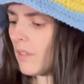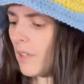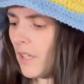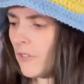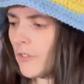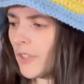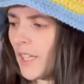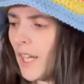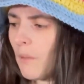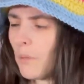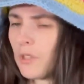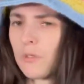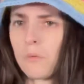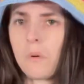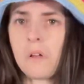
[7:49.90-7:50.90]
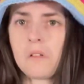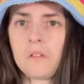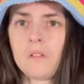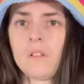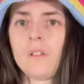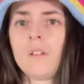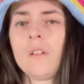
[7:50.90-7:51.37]
I forget which one.
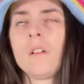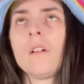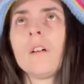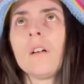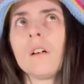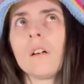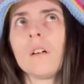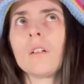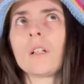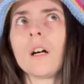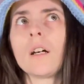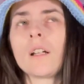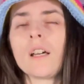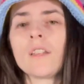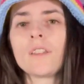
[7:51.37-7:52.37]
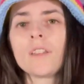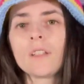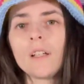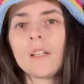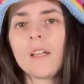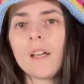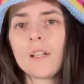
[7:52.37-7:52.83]
Oh god, I think
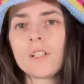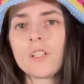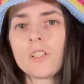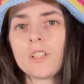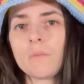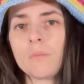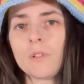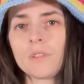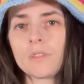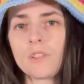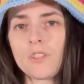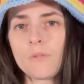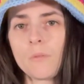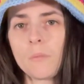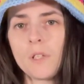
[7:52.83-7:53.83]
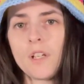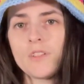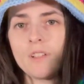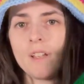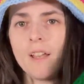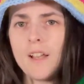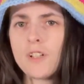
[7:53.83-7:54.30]
I actually put this one because
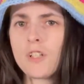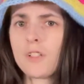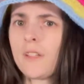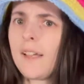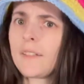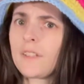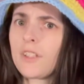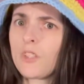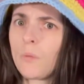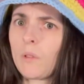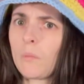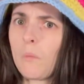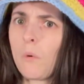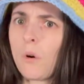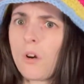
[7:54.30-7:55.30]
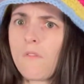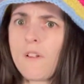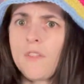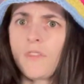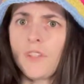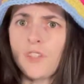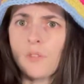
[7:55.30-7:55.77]
I actually like this one more
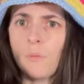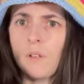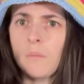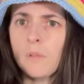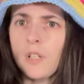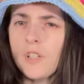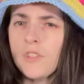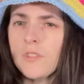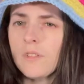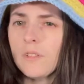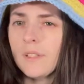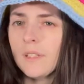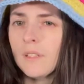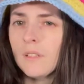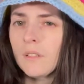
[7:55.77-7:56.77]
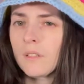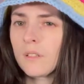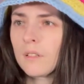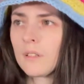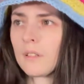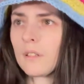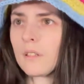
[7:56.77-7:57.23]
than this one personally.
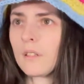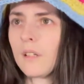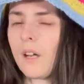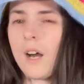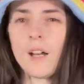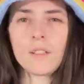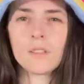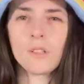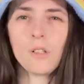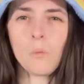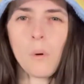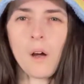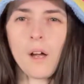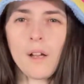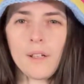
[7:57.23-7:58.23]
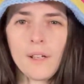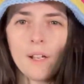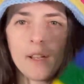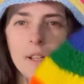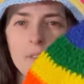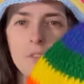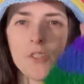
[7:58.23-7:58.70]
I don't know
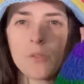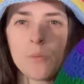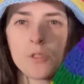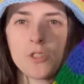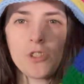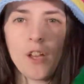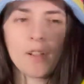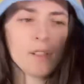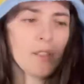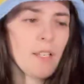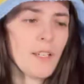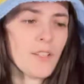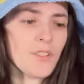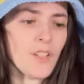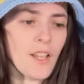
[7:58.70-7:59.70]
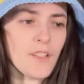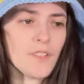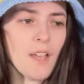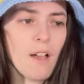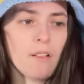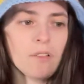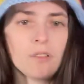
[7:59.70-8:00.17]
why. This one just kind of like stands
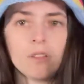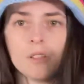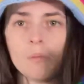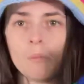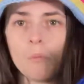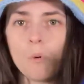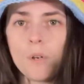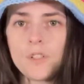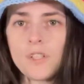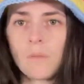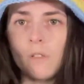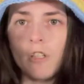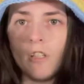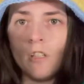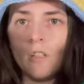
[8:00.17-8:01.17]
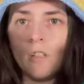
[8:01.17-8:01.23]
out a little bit more to me.